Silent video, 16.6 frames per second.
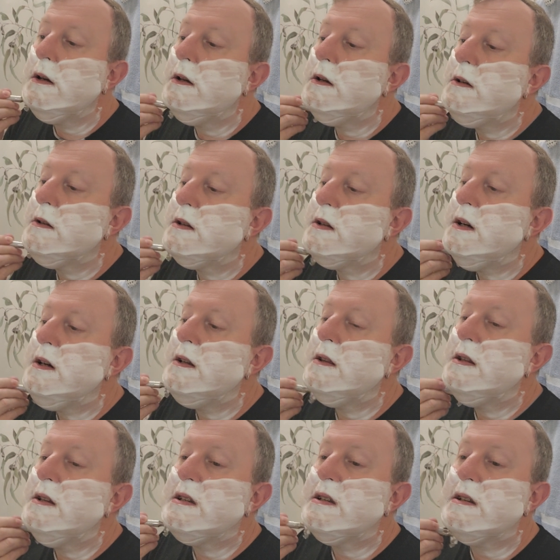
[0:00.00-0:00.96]
So
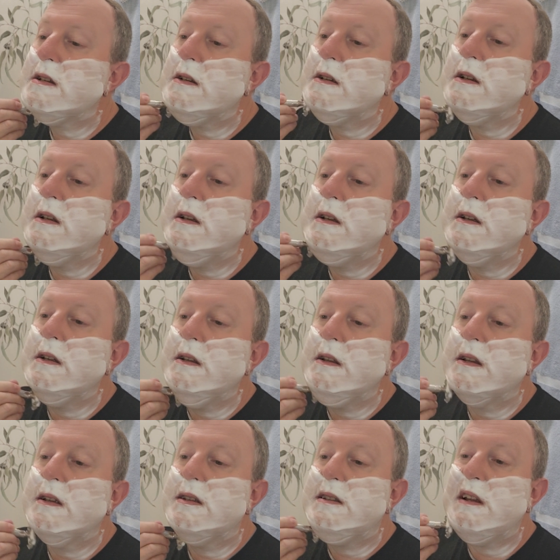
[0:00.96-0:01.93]

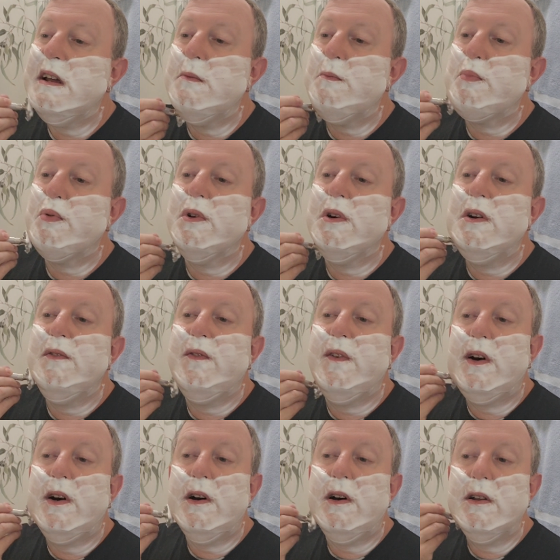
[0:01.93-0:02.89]
the scent
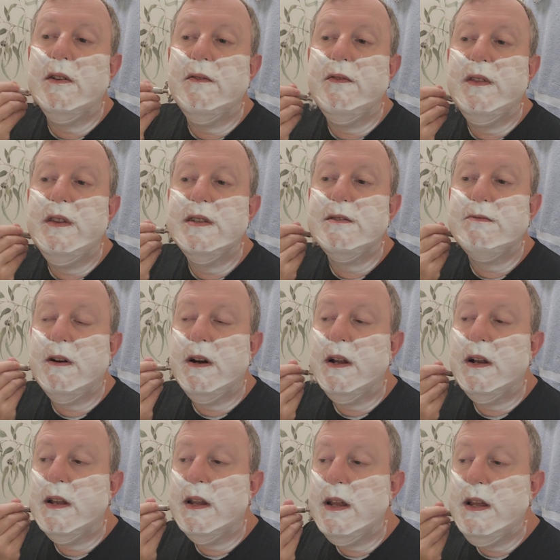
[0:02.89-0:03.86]
profile of this
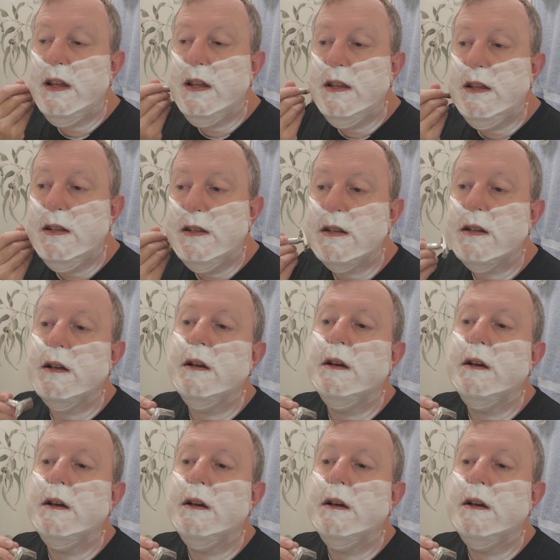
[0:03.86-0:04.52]
one is,